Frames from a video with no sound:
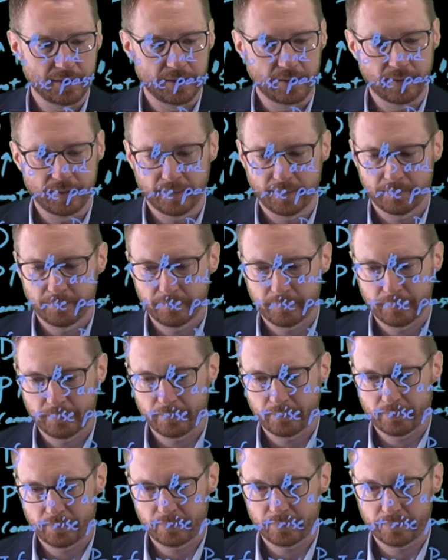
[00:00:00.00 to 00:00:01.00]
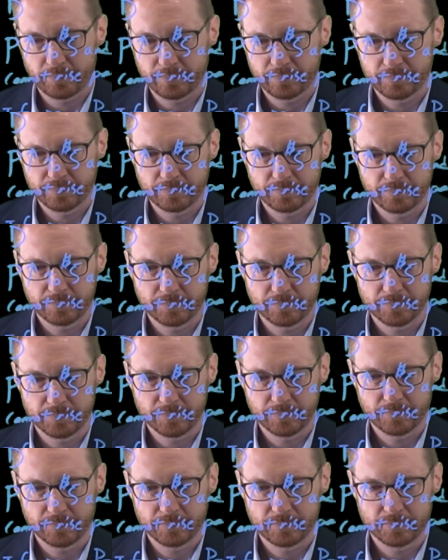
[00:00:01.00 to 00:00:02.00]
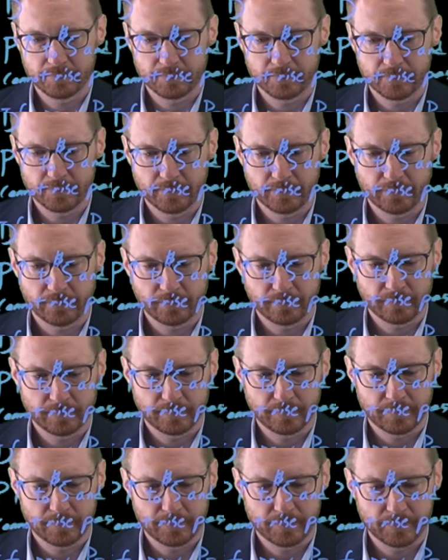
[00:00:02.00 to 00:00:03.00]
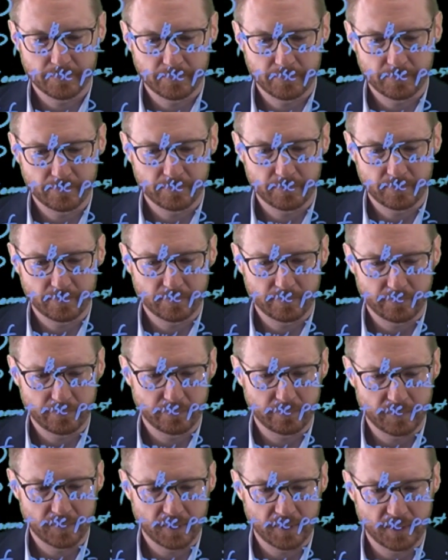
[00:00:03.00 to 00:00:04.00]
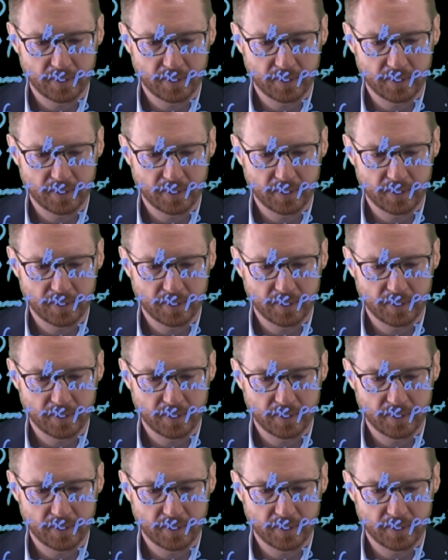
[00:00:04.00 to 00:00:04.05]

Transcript: Nobody speaks.